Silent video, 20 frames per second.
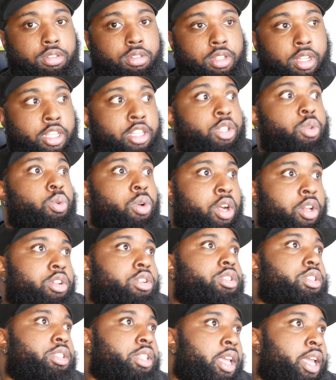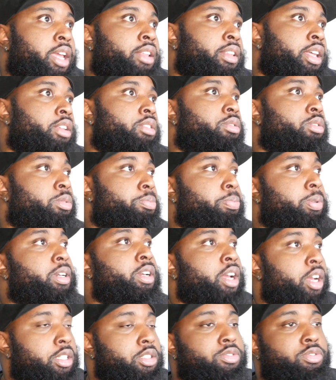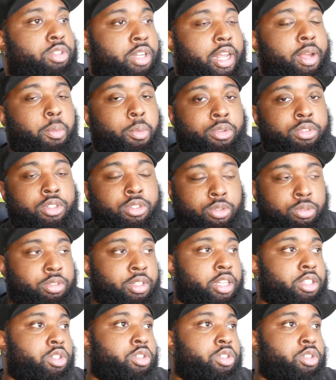And you understand that because if you're not willing to do that,